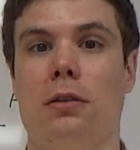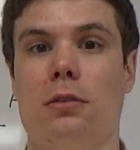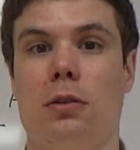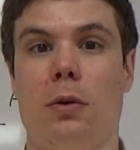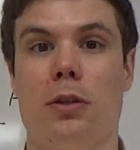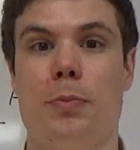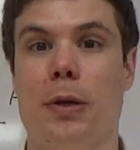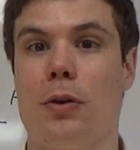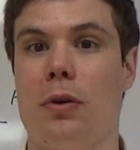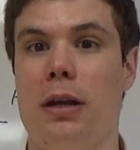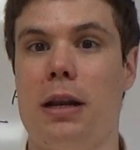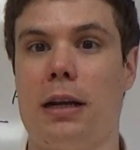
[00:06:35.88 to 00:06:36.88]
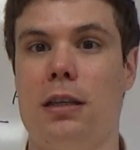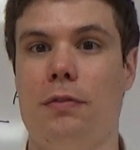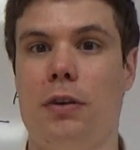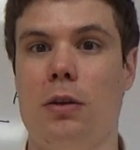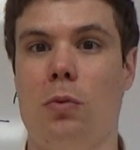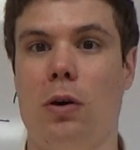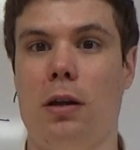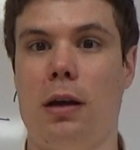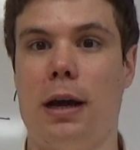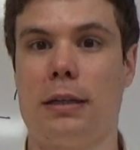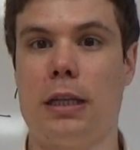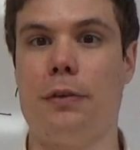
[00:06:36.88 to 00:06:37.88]
So it's been great. Activity
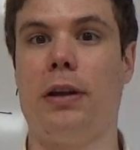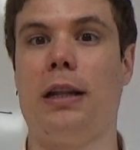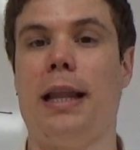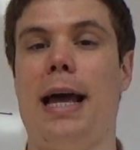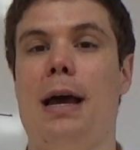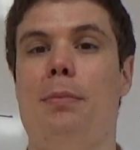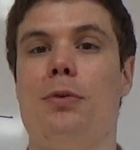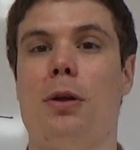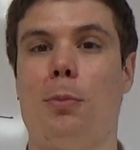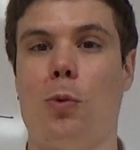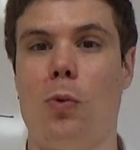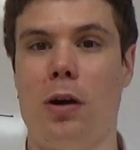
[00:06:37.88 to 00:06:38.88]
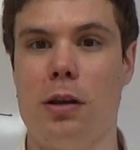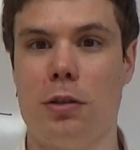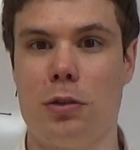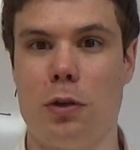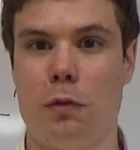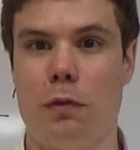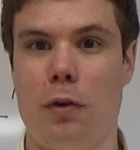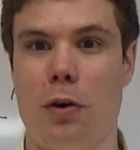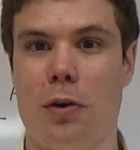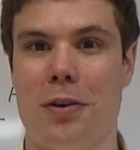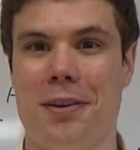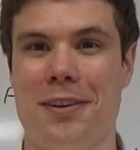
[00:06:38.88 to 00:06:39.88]
lab number 1 so
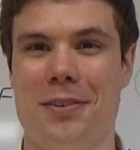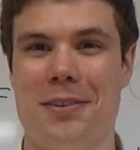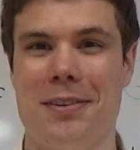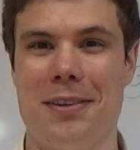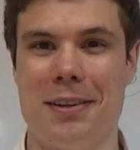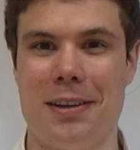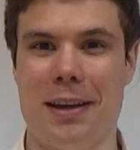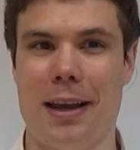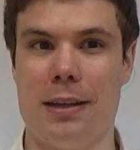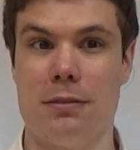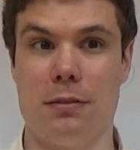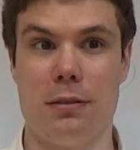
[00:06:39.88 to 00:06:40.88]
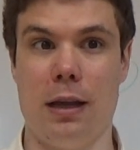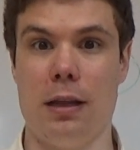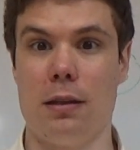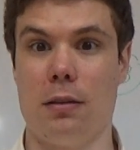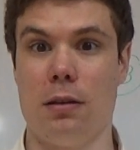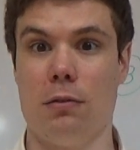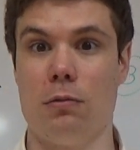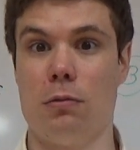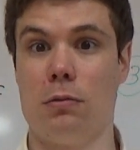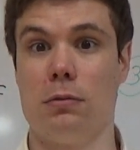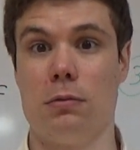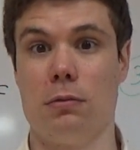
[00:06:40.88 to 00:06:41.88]
far. And yeah,
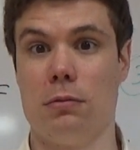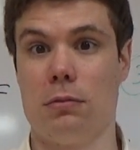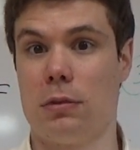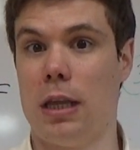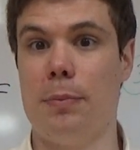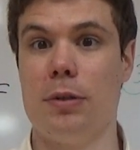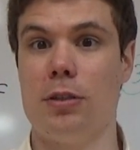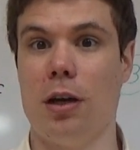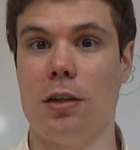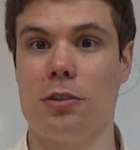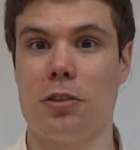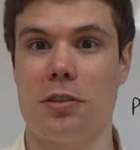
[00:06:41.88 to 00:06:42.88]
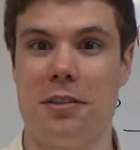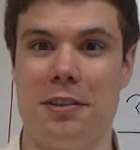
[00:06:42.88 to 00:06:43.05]
keep in touch.